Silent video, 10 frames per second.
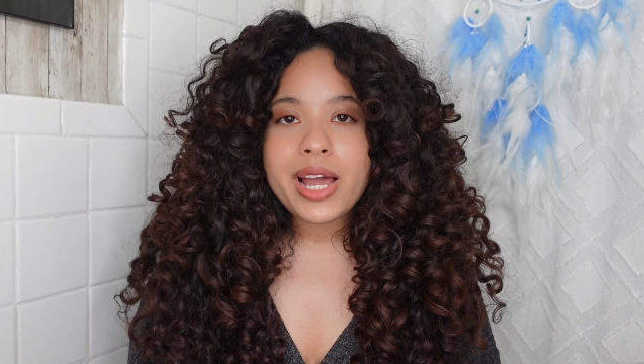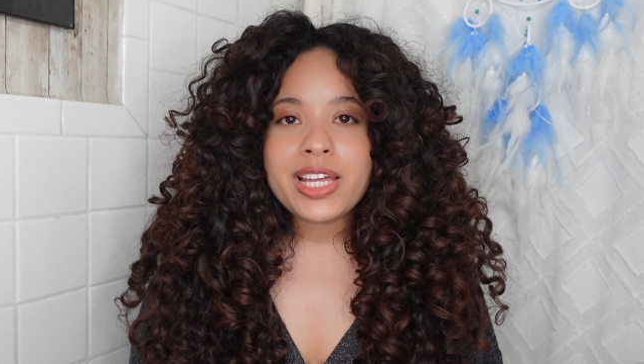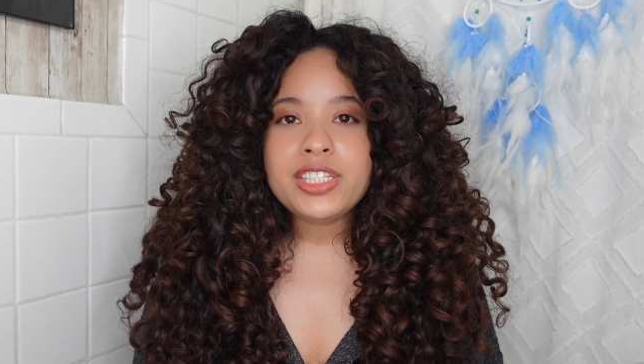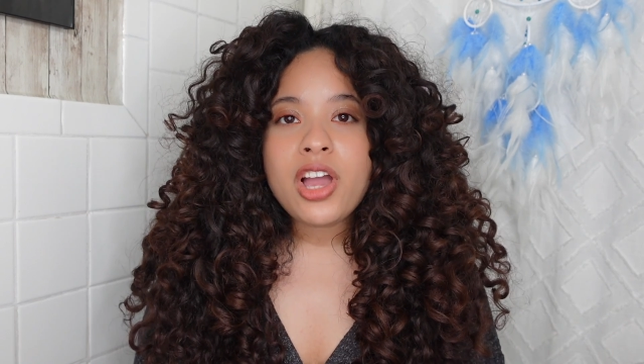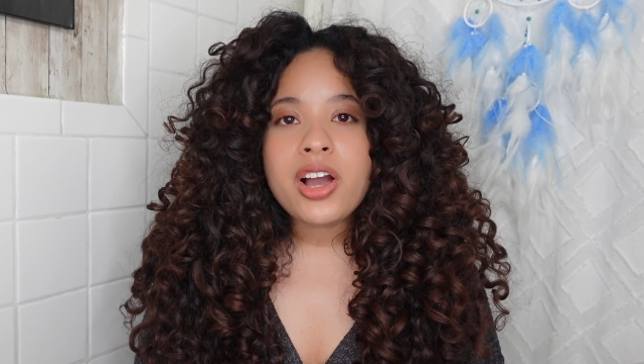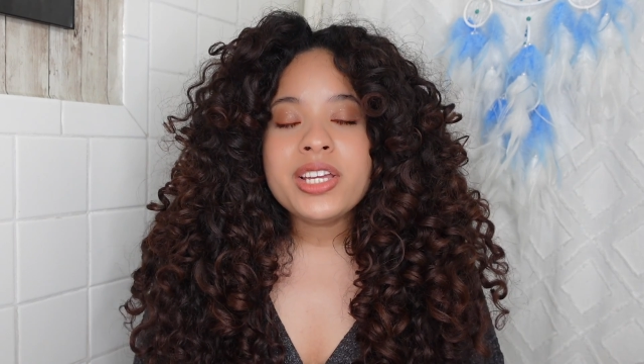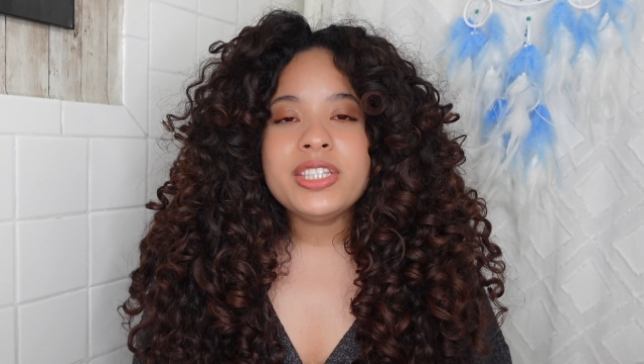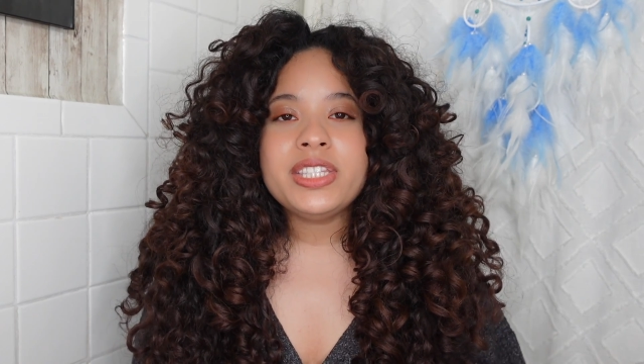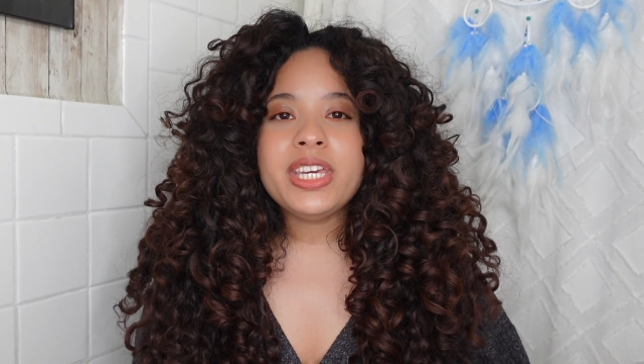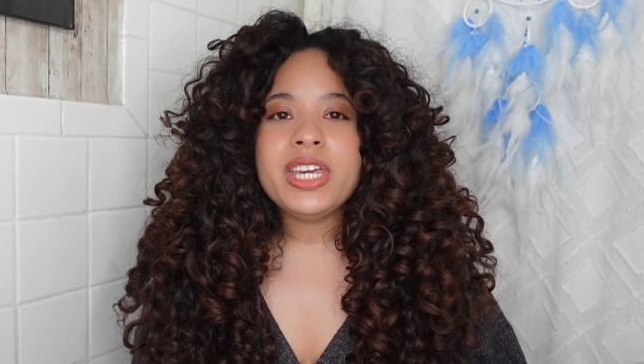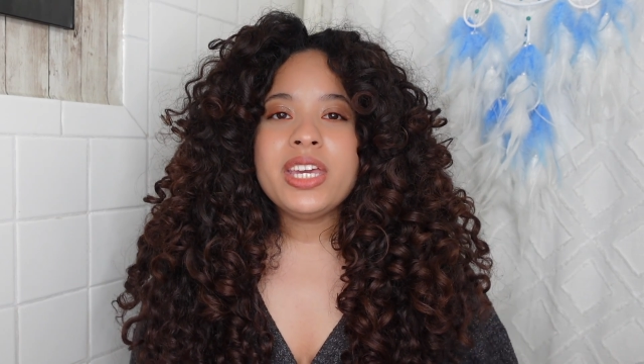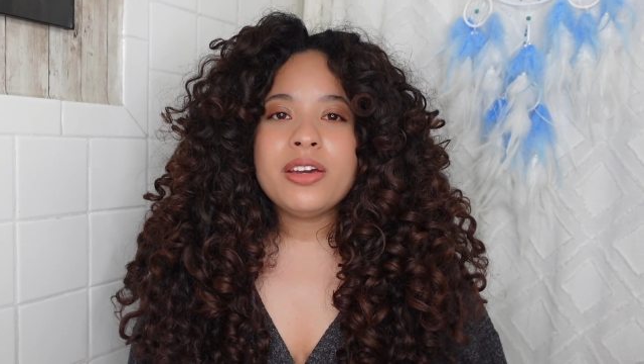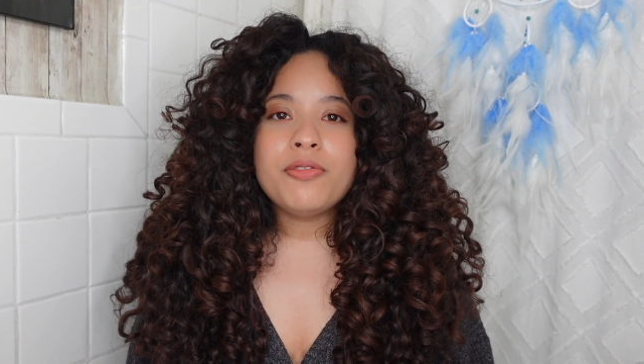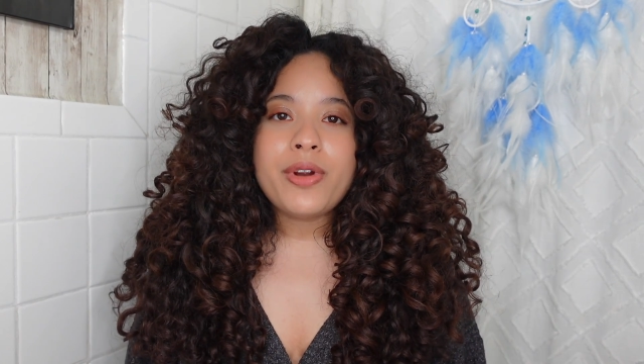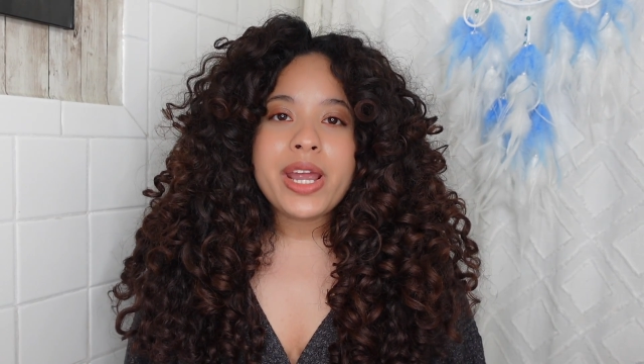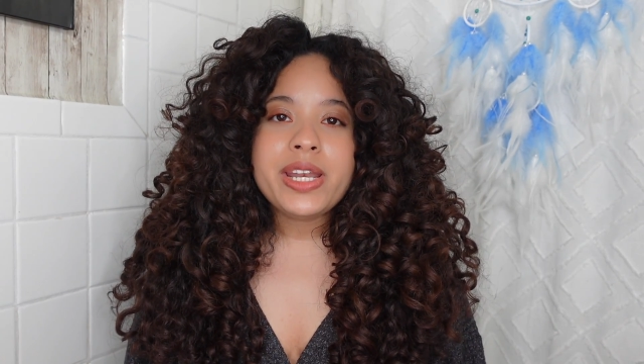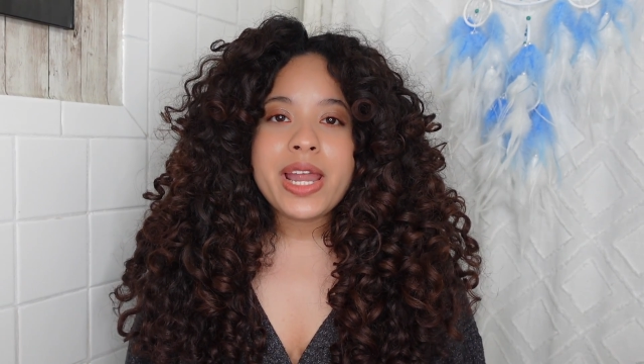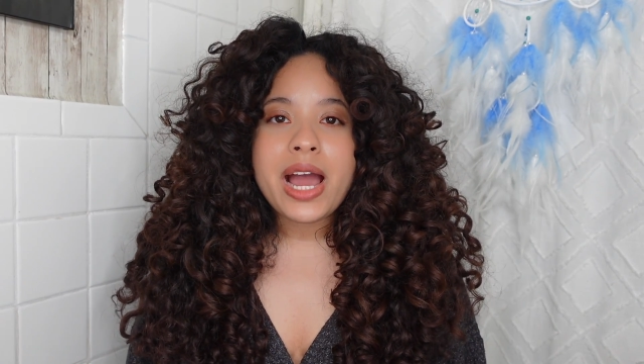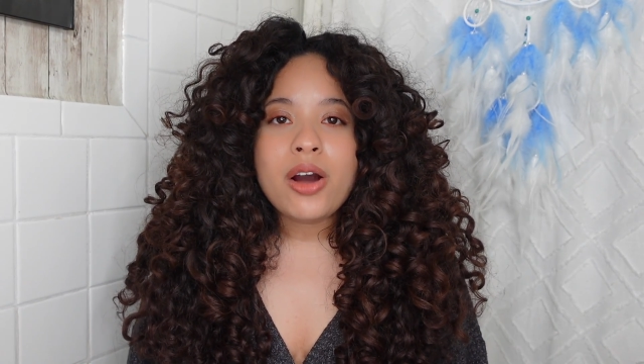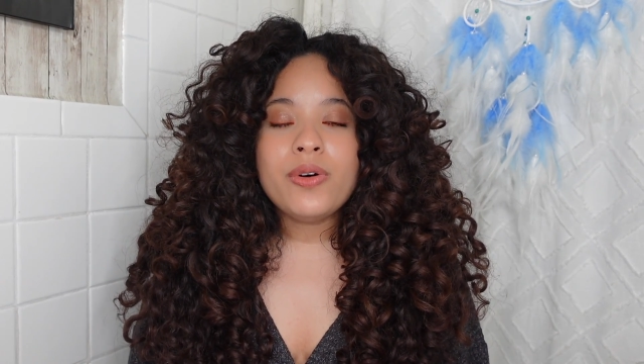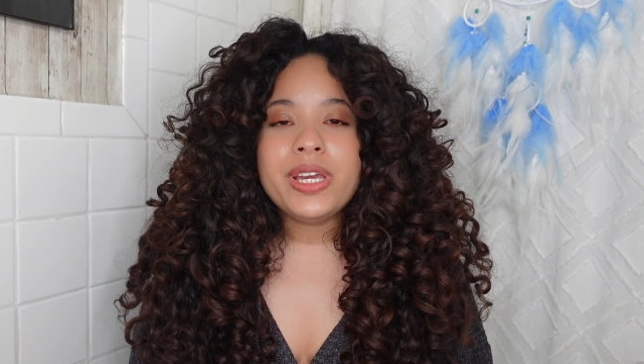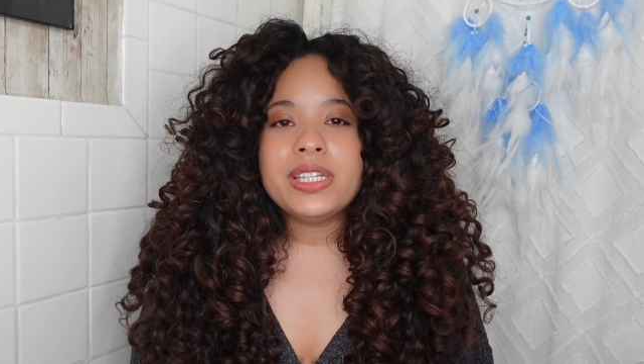As y'all can see, right now